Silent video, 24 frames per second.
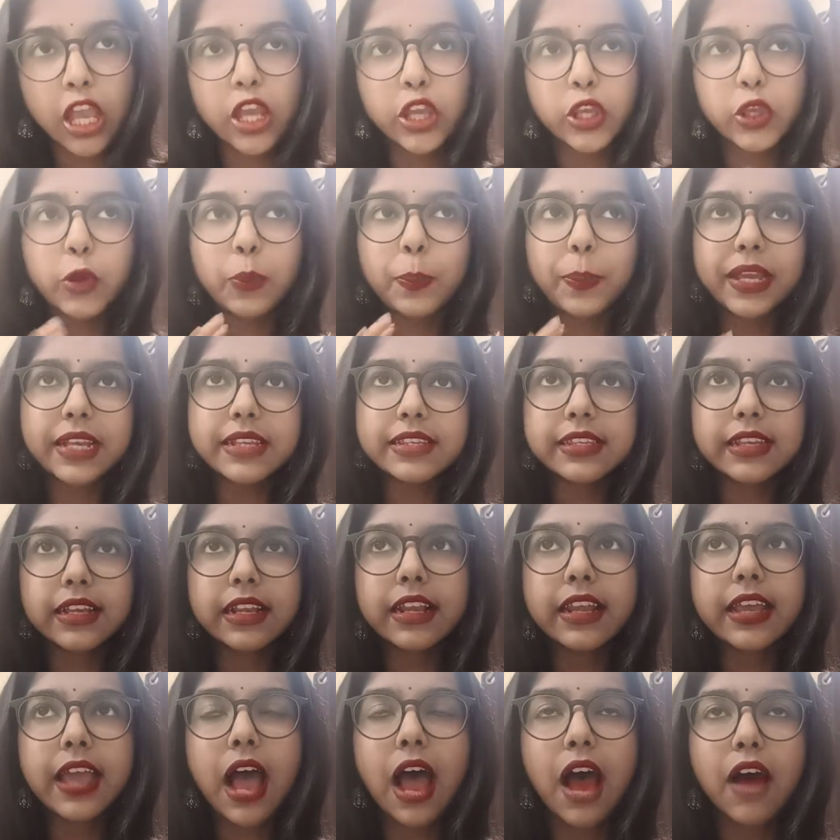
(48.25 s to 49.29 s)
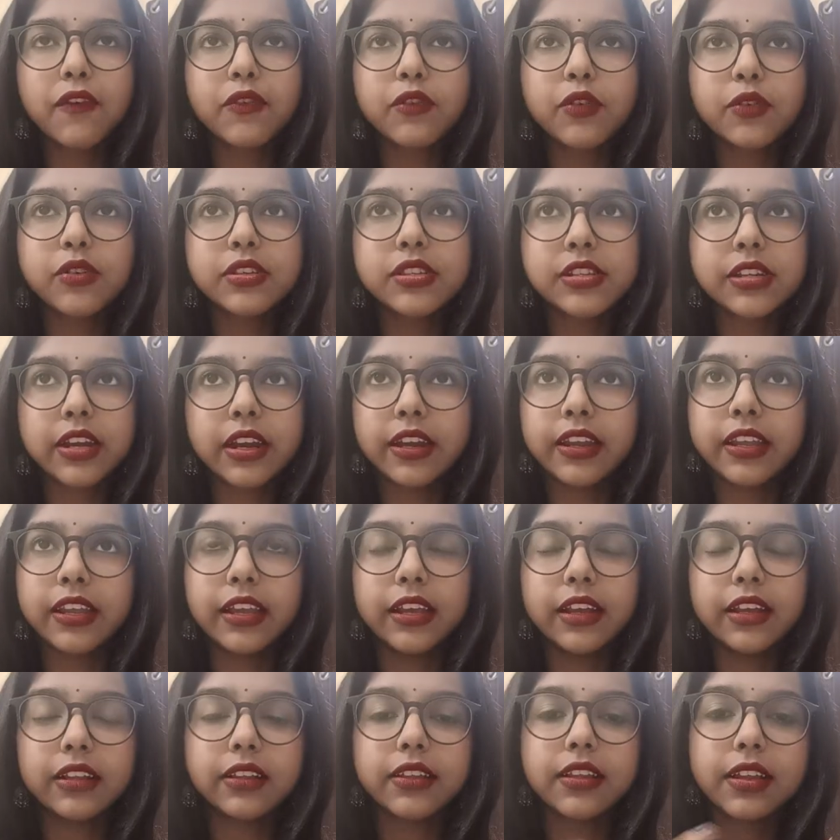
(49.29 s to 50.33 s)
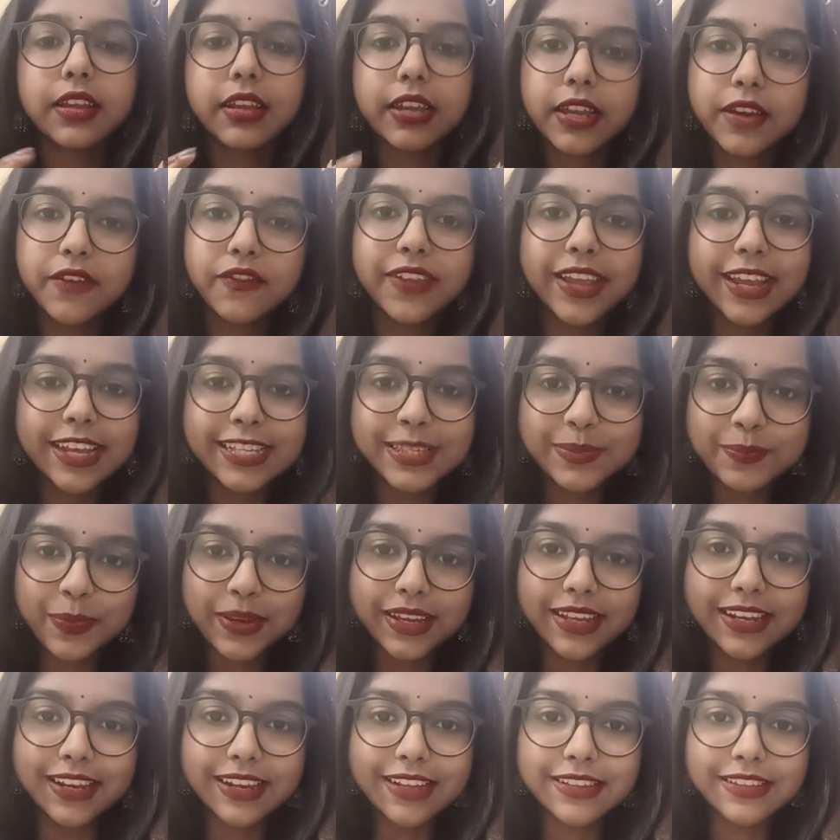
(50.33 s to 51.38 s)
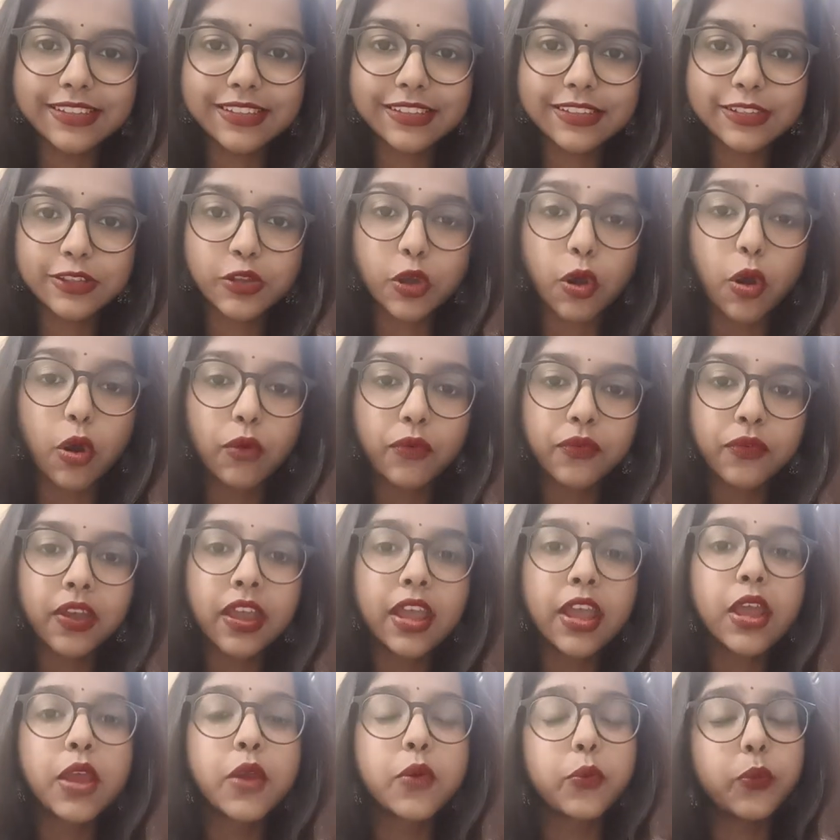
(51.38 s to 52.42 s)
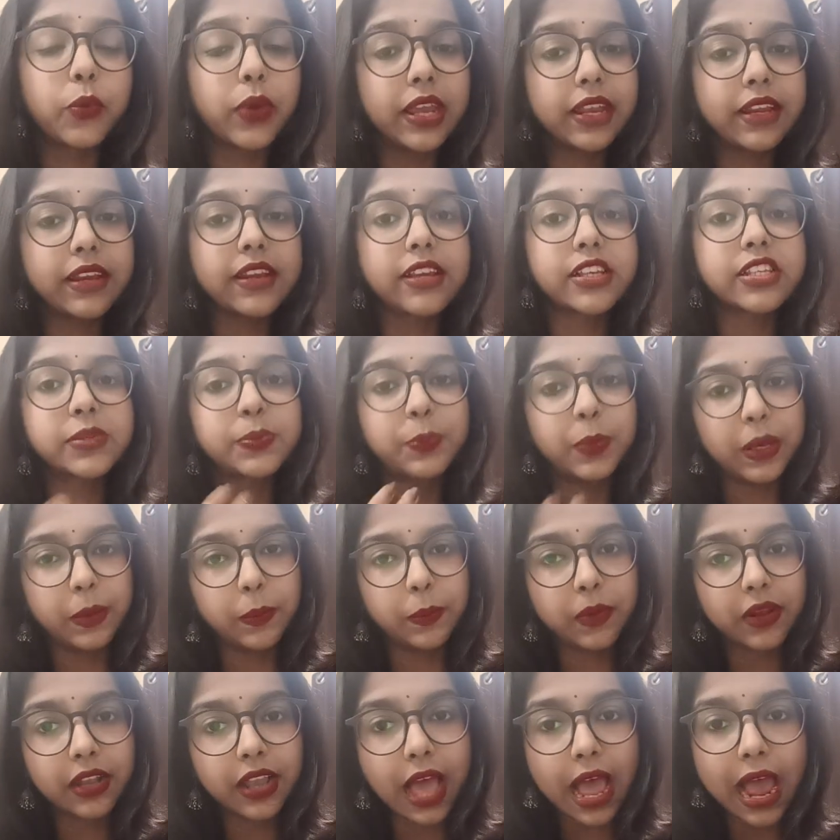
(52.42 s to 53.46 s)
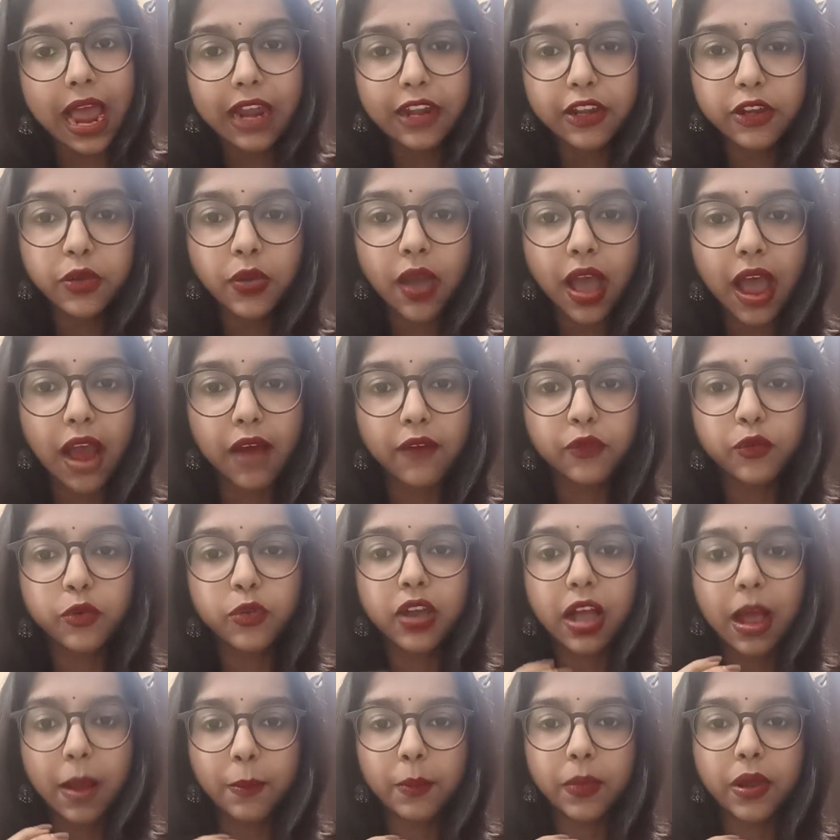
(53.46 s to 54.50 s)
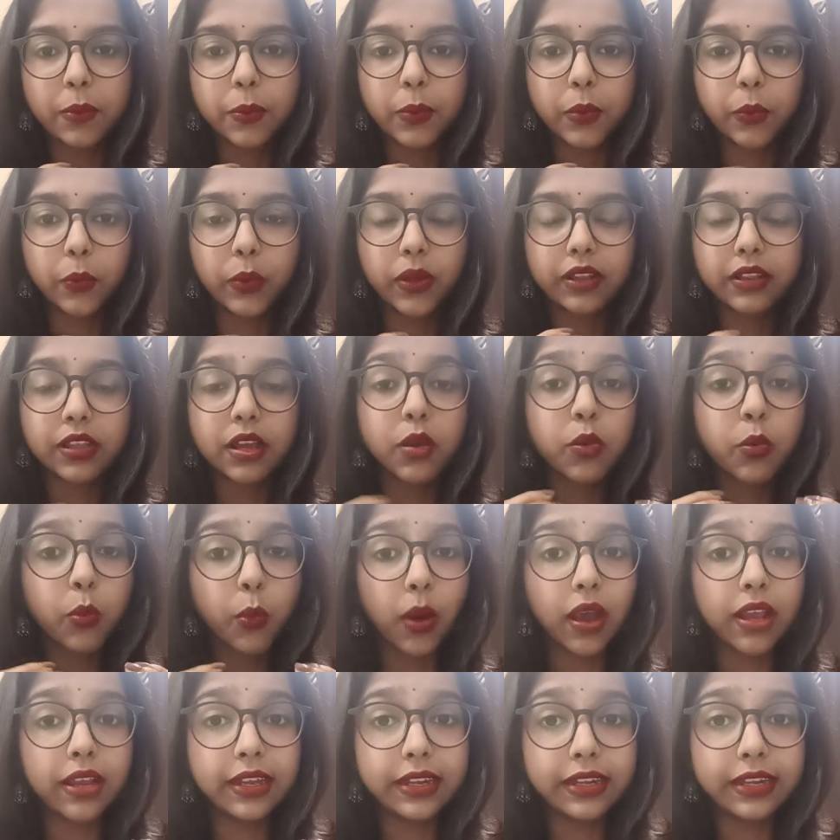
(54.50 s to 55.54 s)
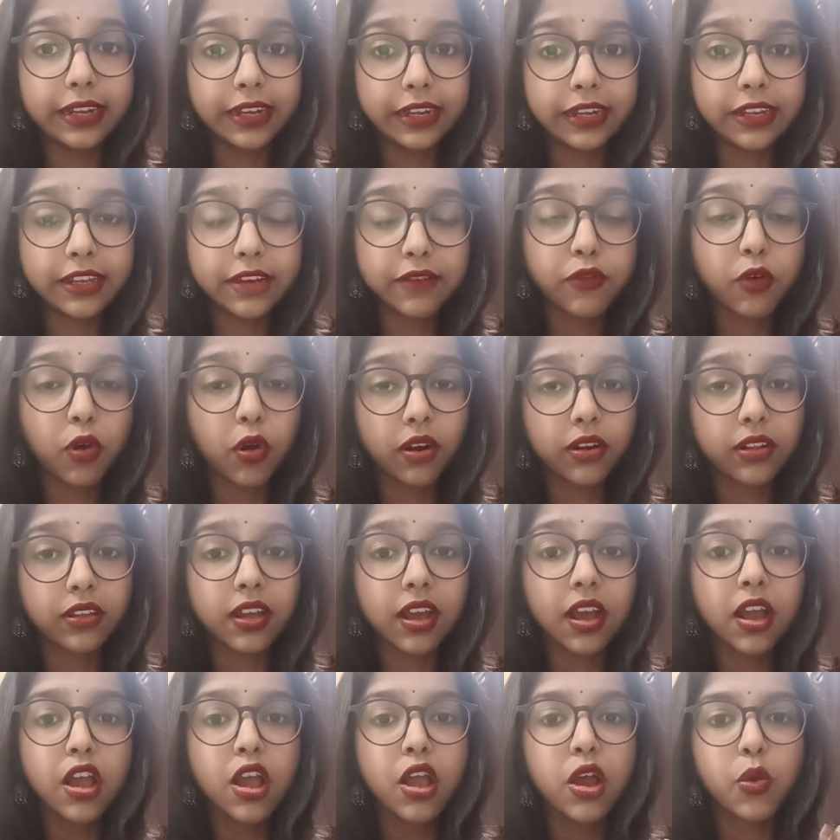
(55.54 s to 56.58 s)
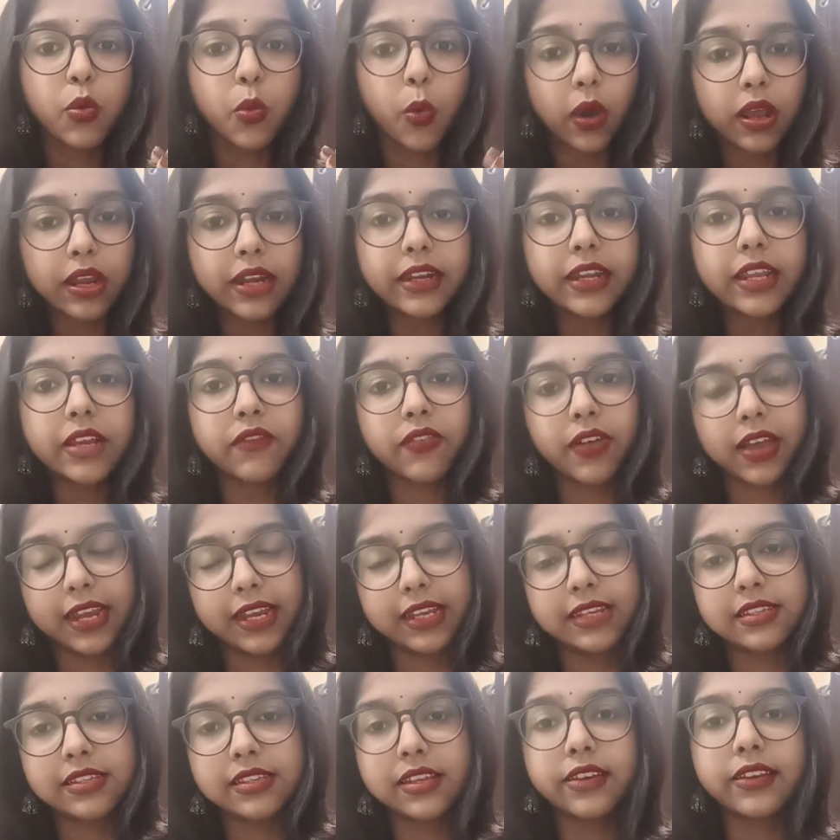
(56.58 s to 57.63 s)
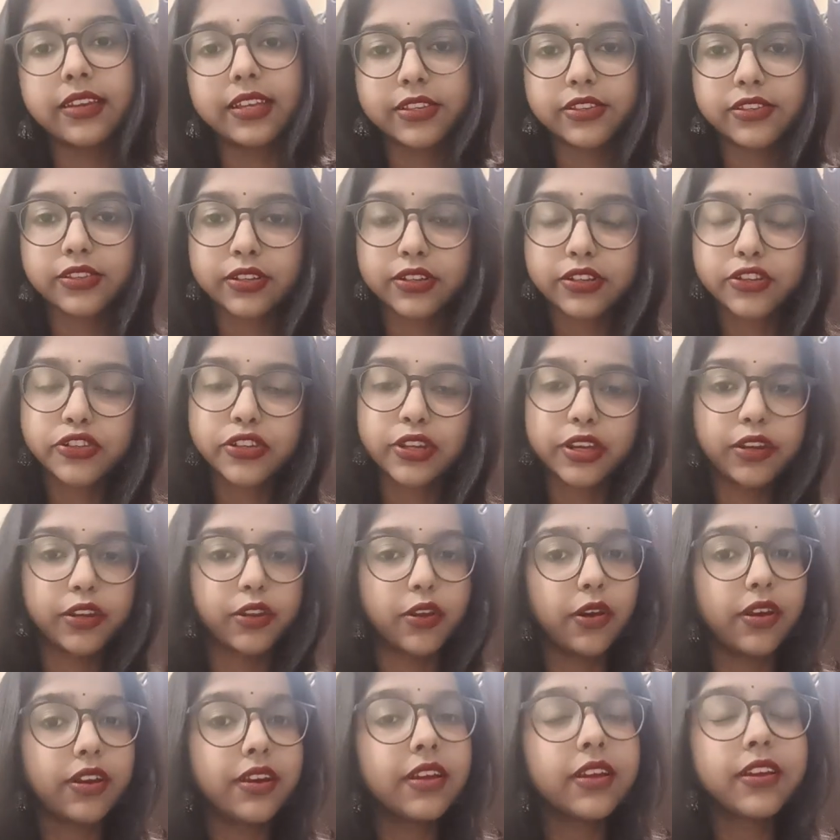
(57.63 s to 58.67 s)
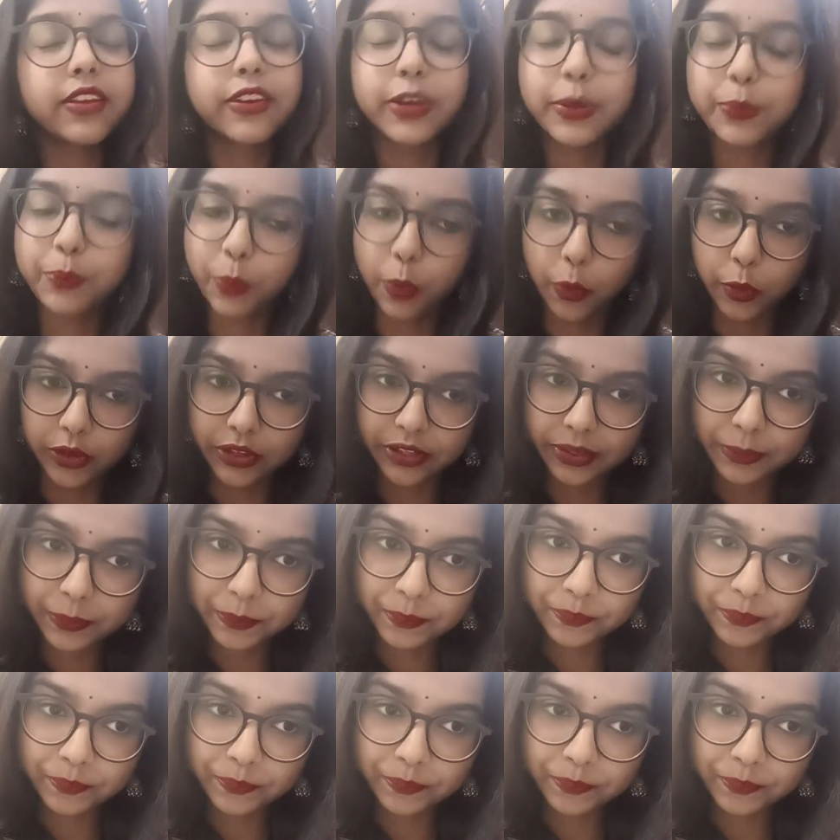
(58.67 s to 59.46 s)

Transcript: You basically have to study the lived experiences of various people and you have to come up with the qualitative or the quality-wise research in your report.